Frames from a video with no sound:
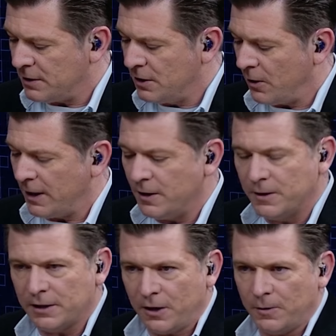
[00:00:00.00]
know i know
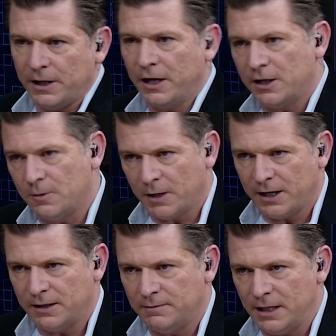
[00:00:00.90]
that cody and i you and i
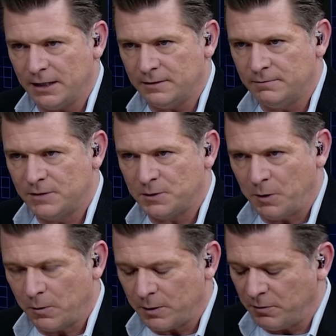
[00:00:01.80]
had, had,
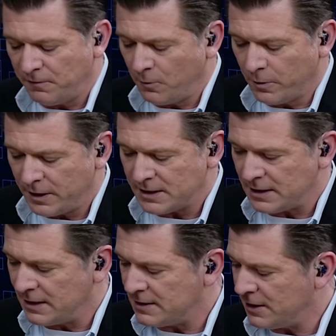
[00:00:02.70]
spoken before this
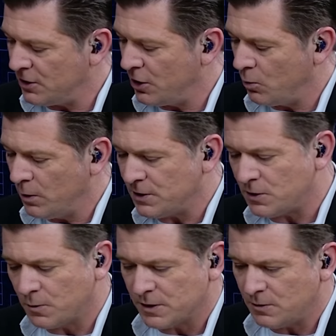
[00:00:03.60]
and i said you know what
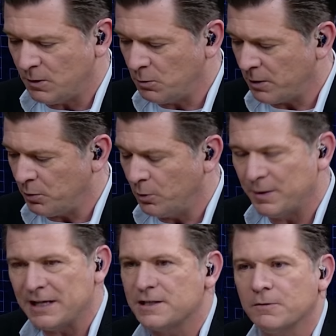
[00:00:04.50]
stories do we want to pull
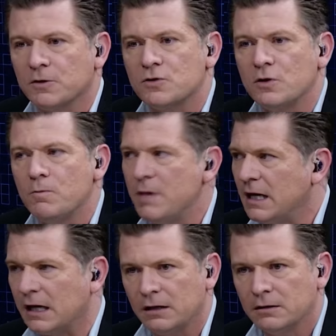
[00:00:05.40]
because there were so
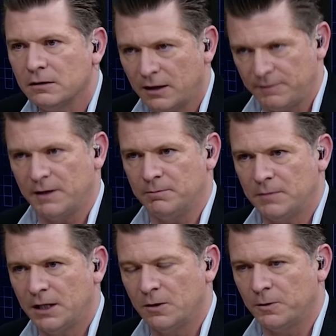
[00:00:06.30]
many of yeah, them
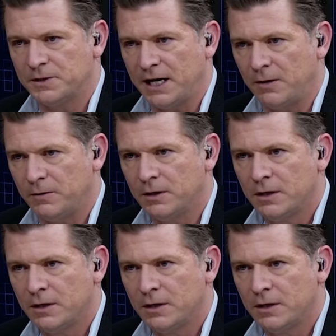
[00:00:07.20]
in old there's town. a lot